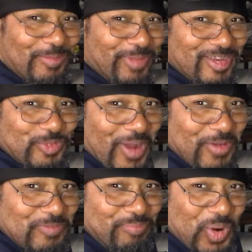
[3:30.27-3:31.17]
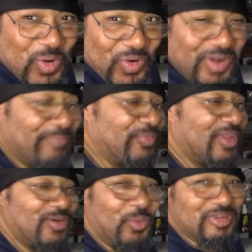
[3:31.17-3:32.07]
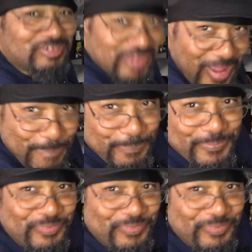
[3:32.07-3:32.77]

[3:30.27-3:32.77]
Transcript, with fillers: Place where I was born. What's up?